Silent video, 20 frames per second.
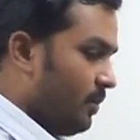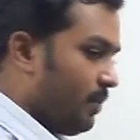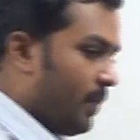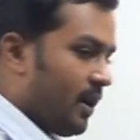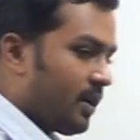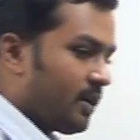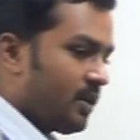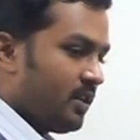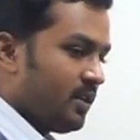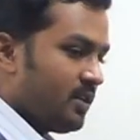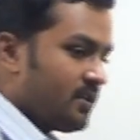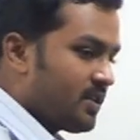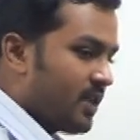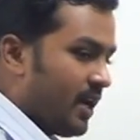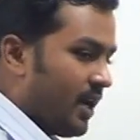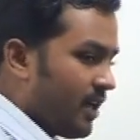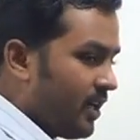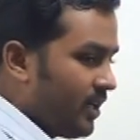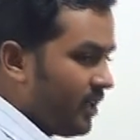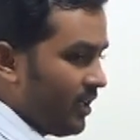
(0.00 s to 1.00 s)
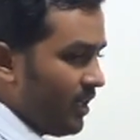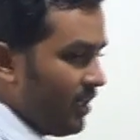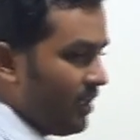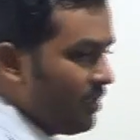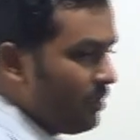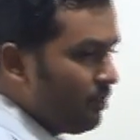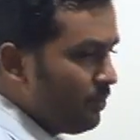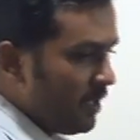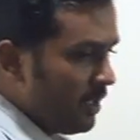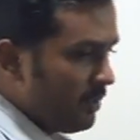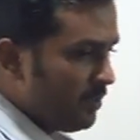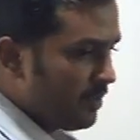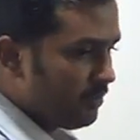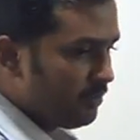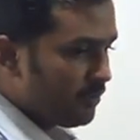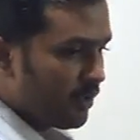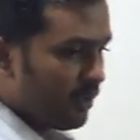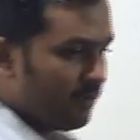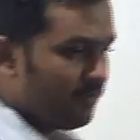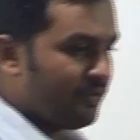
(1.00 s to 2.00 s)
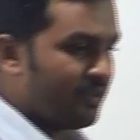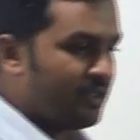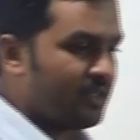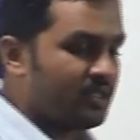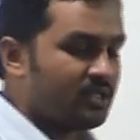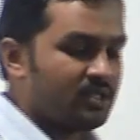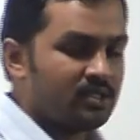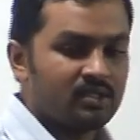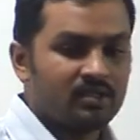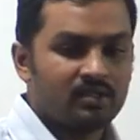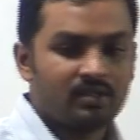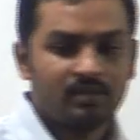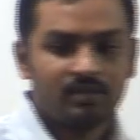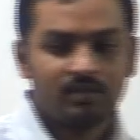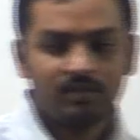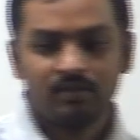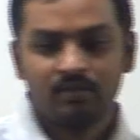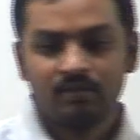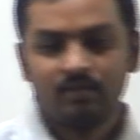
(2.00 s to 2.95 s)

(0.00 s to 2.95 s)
when a partner is guaranteed minimum profits